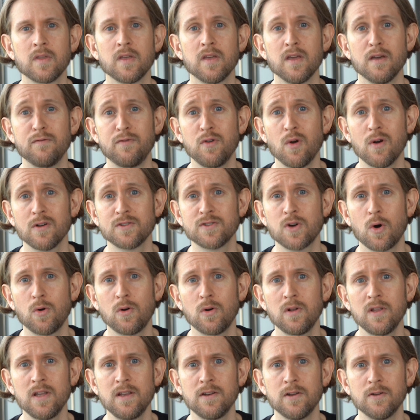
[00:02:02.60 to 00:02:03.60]
If you are
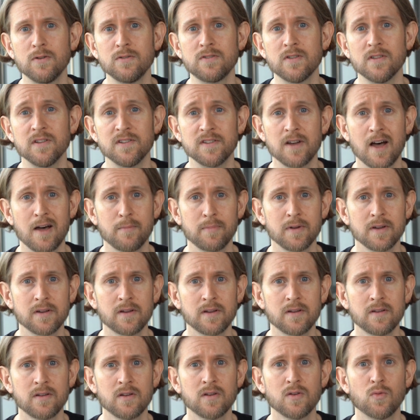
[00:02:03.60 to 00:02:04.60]
totally new to the topic,
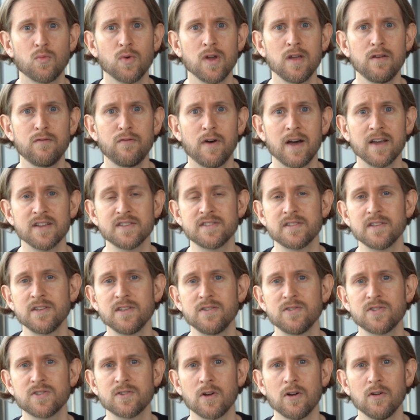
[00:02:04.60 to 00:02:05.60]
we advise that you
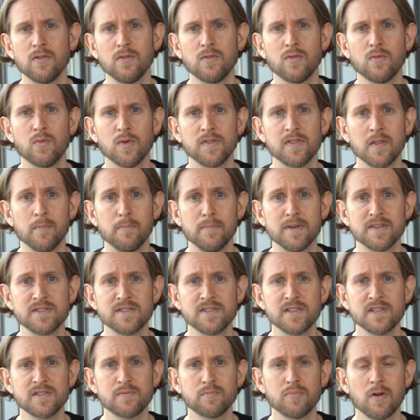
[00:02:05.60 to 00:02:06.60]
start with the
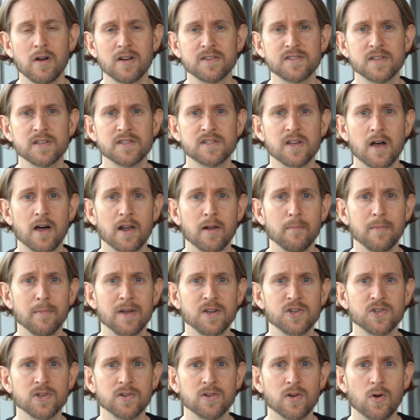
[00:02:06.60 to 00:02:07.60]
Business Process
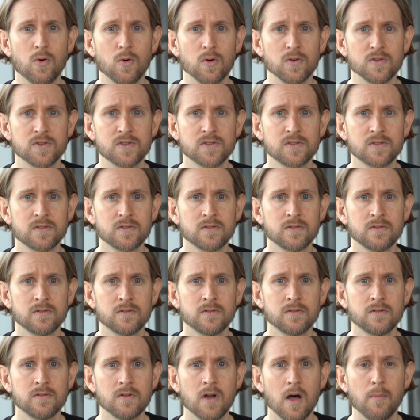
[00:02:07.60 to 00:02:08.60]
Automation course.
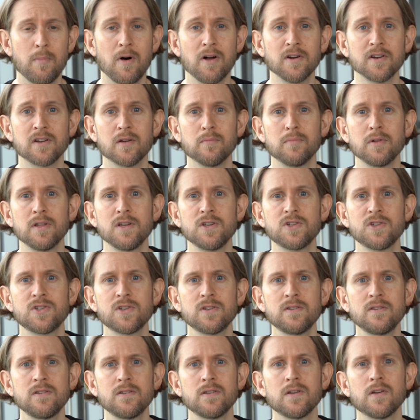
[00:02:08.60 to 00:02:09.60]
Upon
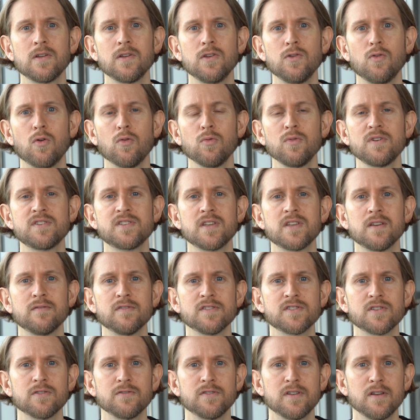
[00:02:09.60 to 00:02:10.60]
completion, you will receive a
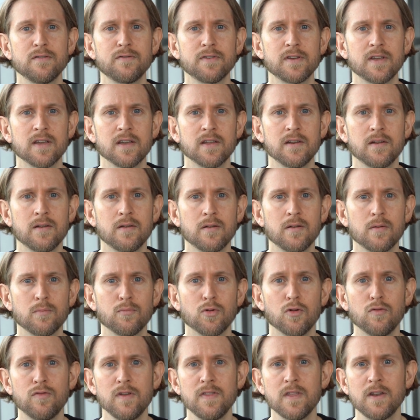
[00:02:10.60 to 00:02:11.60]
certificate
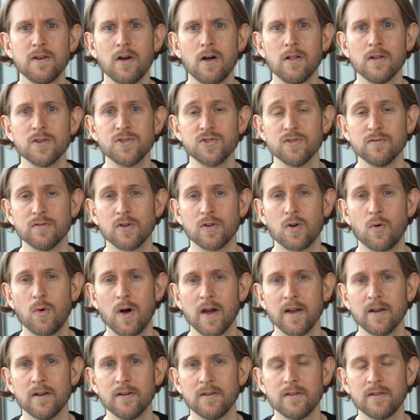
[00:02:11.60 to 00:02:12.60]
proving the knowledge you've
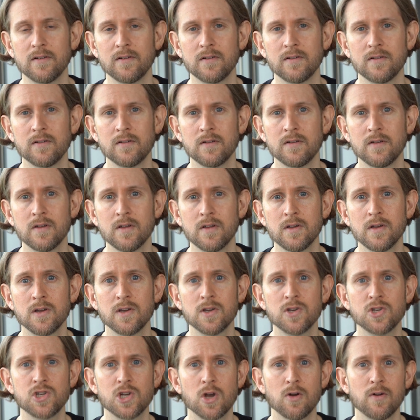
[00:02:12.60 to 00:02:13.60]
acquired.
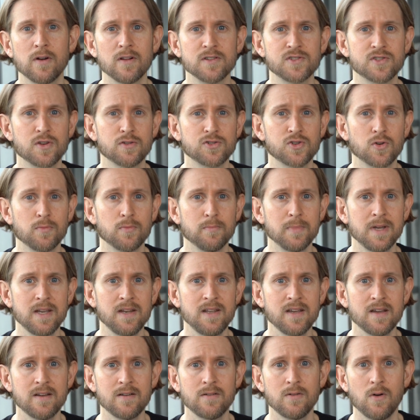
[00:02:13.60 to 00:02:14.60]
Share it on social
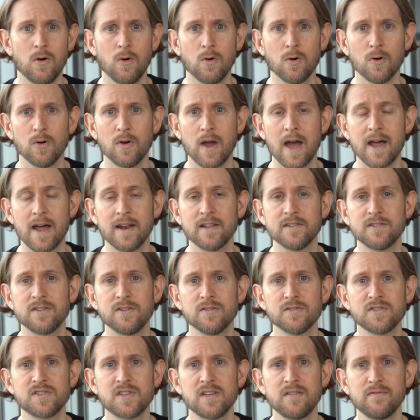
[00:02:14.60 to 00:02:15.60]
media or add it to your
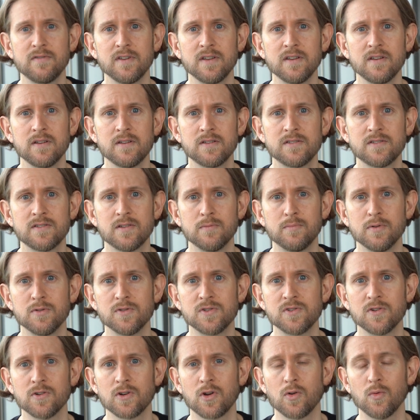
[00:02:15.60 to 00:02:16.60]
CV to boost
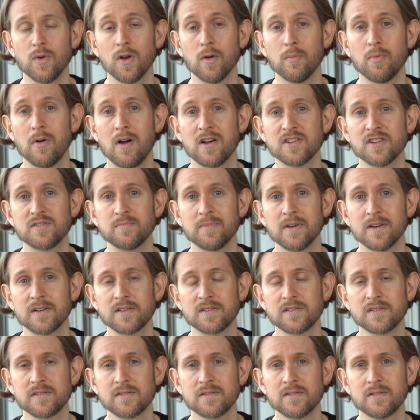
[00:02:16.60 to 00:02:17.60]
your career
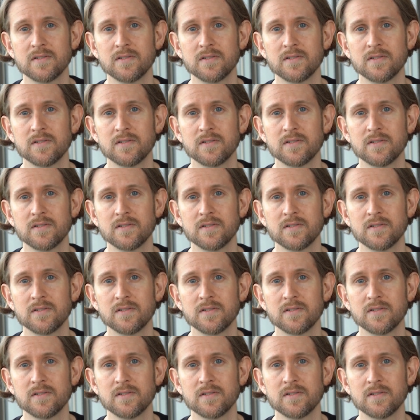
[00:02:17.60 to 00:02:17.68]
prospects.